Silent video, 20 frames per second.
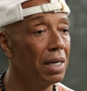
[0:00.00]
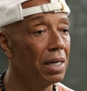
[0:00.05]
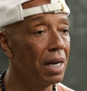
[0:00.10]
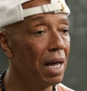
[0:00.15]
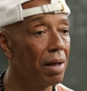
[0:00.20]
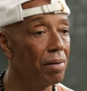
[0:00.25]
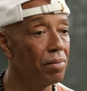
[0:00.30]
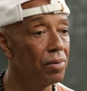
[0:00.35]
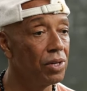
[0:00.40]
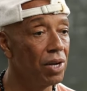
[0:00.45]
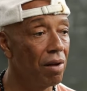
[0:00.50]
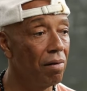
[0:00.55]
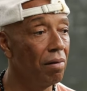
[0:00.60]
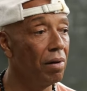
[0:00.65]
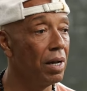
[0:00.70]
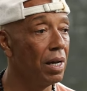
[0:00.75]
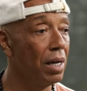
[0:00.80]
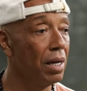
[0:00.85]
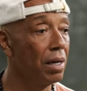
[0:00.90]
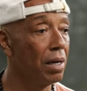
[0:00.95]
and I
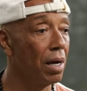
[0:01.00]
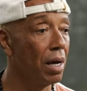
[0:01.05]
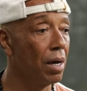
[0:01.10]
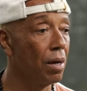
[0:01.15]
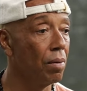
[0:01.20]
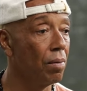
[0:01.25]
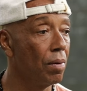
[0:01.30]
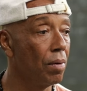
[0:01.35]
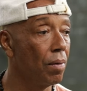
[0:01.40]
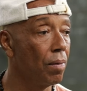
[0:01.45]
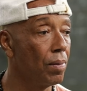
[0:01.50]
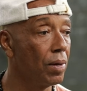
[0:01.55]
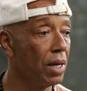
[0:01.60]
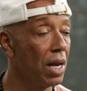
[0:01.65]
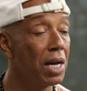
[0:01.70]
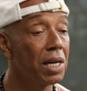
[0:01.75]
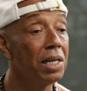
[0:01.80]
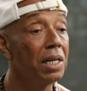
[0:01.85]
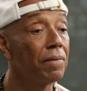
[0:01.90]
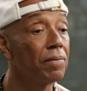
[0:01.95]
generally was
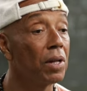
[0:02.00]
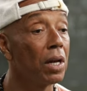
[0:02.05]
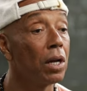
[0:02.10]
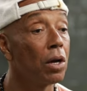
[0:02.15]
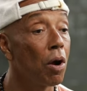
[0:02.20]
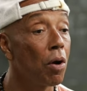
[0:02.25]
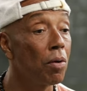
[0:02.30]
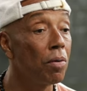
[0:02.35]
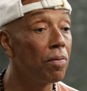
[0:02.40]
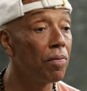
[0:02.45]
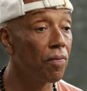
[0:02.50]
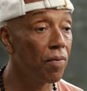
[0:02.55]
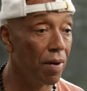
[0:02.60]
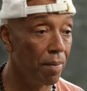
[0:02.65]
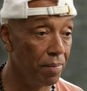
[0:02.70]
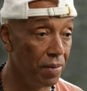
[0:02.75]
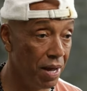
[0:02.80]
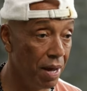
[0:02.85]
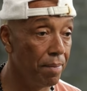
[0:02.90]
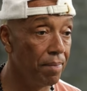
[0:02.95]
lucky enough to learn
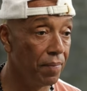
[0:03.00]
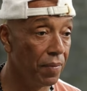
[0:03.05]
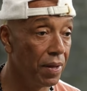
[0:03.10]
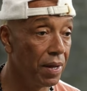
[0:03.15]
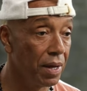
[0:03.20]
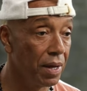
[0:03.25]
from them.